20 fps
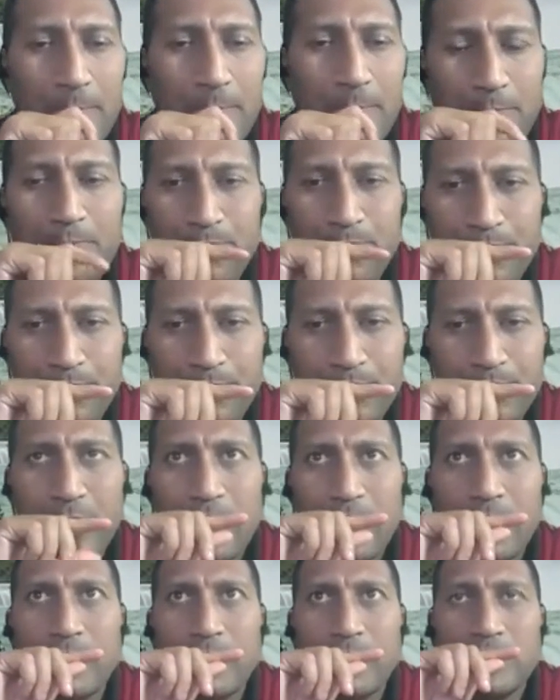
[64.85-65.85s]
And then
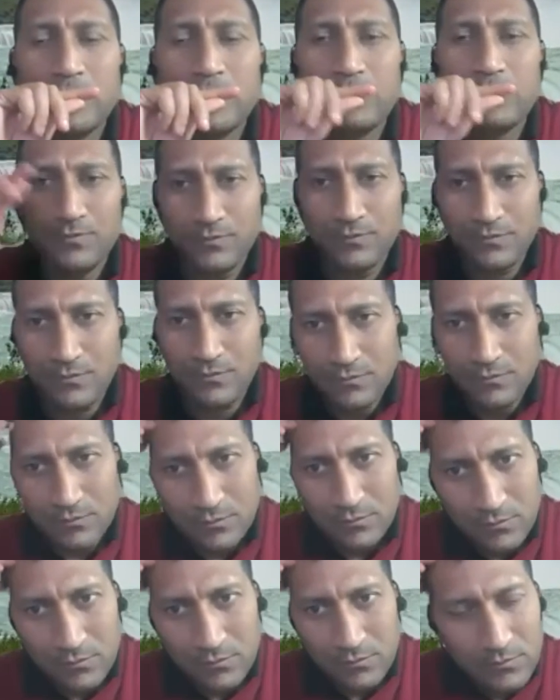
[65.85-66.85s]
the most latest one
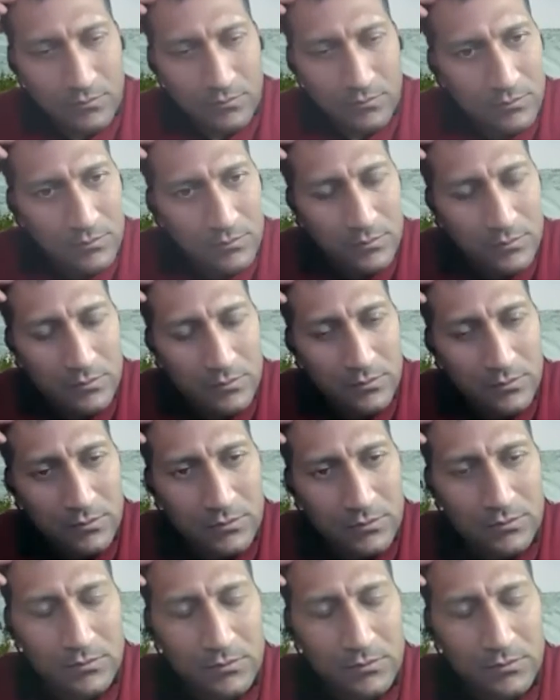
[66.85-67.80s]
is with Unity.